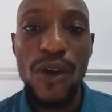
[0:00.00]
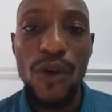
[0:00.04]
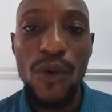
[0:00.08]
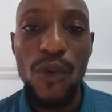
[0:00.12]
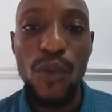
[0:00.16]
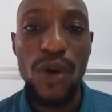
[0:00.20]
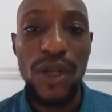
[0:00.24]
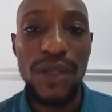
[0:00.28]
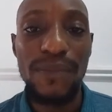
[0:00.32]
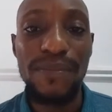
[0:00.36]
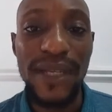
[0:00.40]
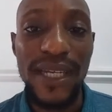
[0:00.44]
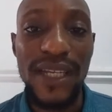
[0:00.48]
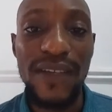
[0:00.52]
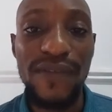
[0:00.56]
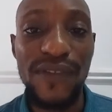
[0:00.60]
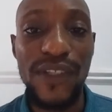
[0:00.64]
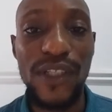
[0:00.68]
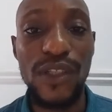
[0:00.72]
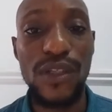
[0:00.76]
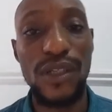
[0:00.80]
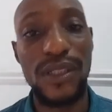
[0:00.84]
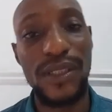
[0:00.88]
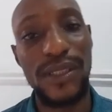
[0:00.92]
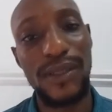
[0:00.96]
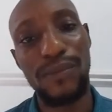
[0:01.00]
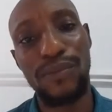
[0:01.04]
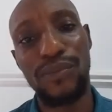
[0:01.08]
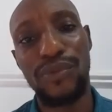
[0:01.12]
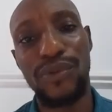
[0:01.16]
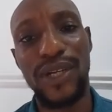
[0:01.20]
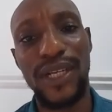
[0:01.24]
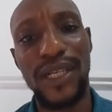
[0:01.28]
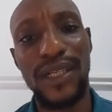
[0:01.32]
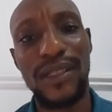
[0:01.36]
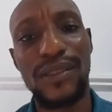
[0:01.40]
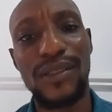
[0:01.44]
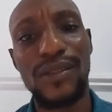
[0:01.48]
what benefit does it
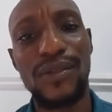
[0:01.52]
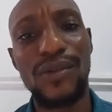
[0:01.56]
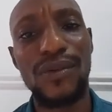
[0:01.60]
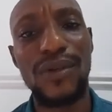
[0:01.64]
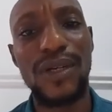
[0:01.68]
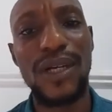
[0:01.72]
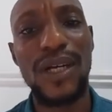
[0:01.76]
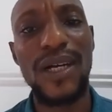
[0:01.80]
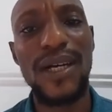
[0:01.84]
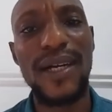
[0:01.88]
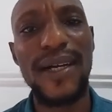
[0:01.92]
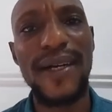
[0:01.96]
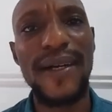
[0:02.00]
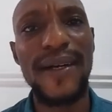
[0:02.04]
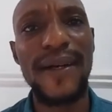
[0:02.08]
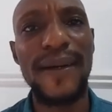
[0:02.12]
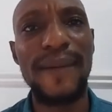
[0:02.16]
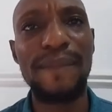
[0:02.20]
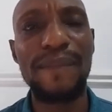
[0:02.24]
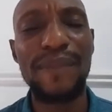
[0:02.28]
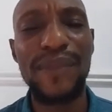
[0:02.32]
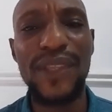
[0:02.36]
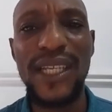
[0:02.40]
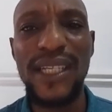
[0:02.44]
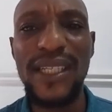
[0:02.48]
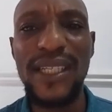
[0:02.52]
bring. So, um, the